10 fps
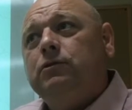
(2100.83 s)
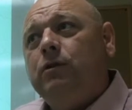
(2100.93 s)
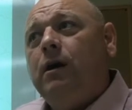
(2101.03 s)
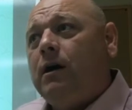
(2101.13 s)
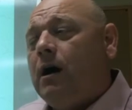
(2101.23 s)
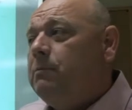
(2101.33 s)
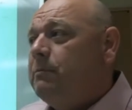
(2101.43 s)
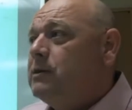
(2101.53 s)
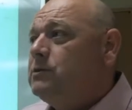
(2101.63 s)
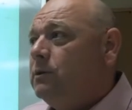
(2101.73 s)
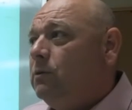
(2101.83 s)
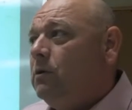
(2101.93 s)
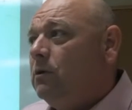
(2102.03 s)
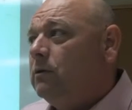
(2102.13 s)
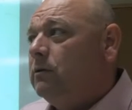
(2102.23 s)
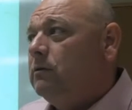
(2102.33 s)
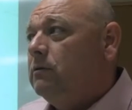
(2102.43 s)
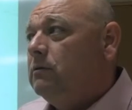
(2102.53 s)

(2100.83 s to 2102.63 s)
Do not compromise with the world.